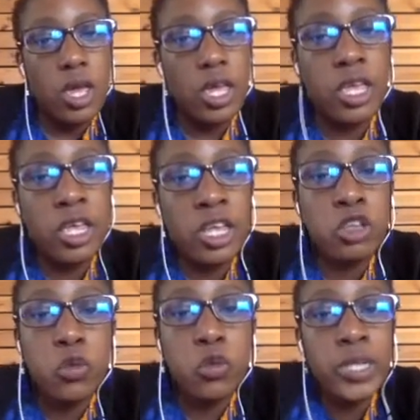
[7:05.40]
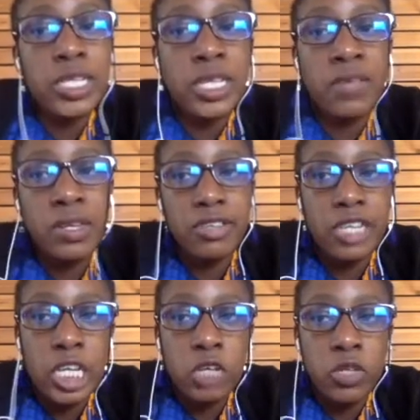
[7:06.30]
In
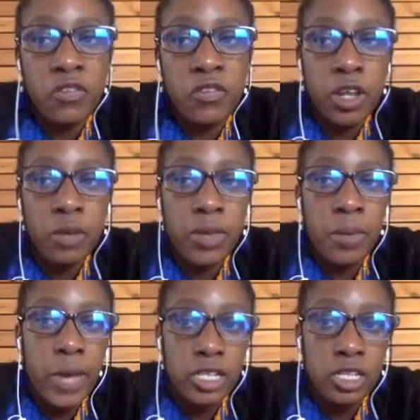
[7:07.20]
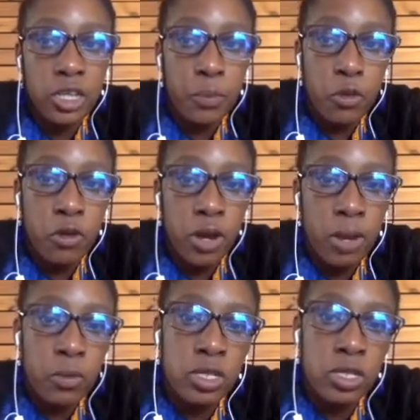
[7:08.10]
2017, we developed the Ambassador
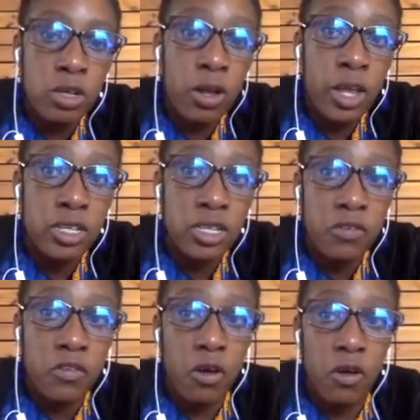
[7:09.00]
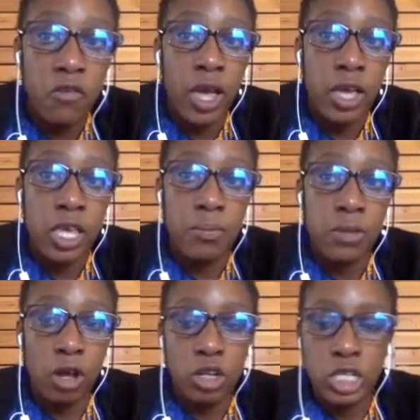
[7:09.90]
Program, which is a collective of young
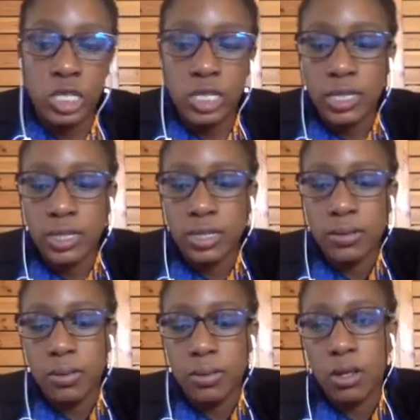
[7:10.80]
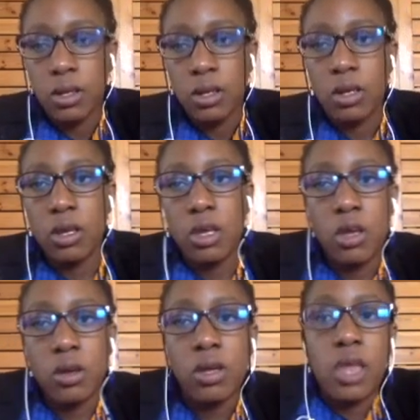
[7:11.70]
immunologists.
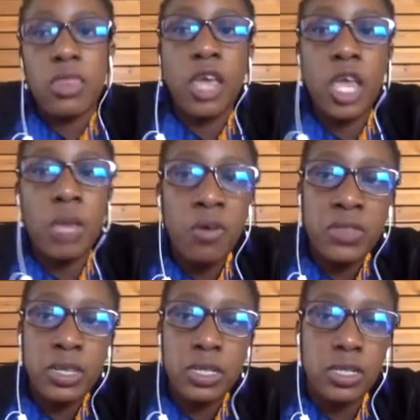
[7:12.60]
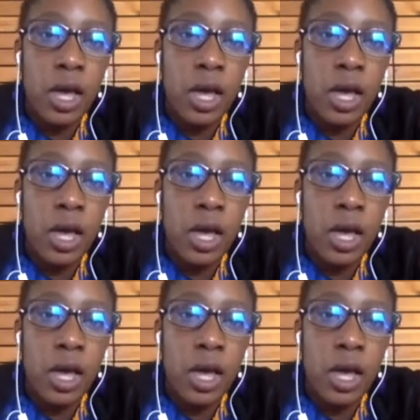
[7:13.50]
The aim of this